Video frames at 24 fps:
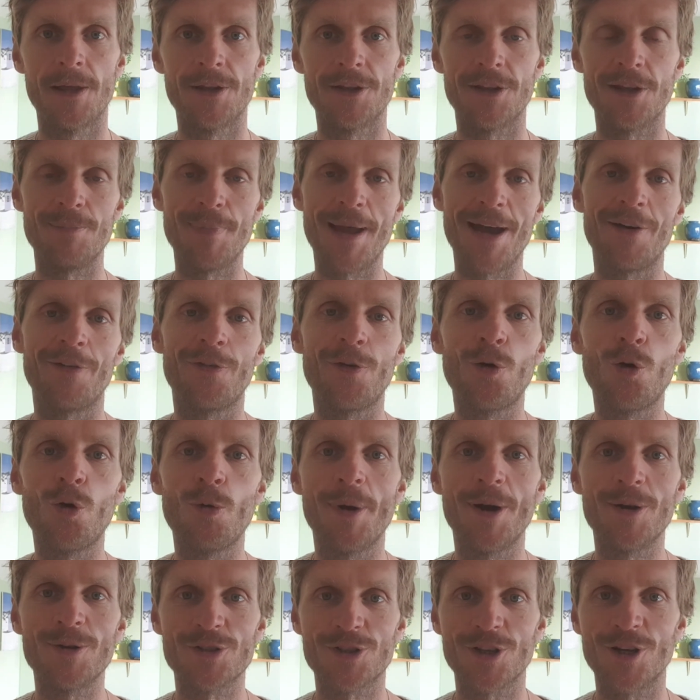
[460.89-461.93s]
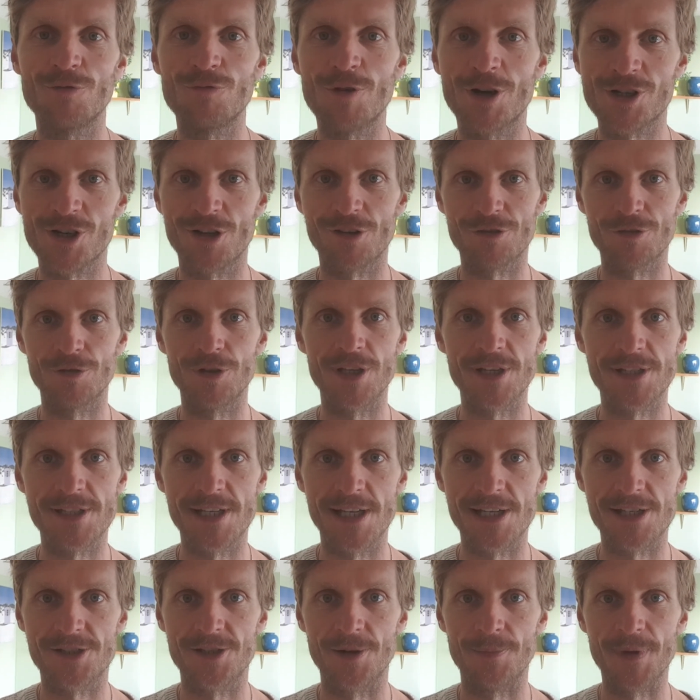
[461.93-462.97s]
the amount of hormones that are rushing through your
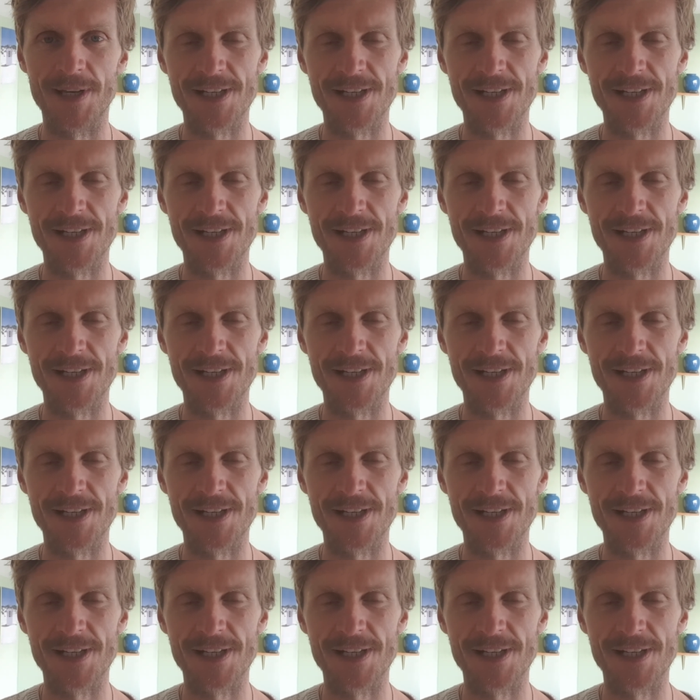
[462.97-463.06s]
system.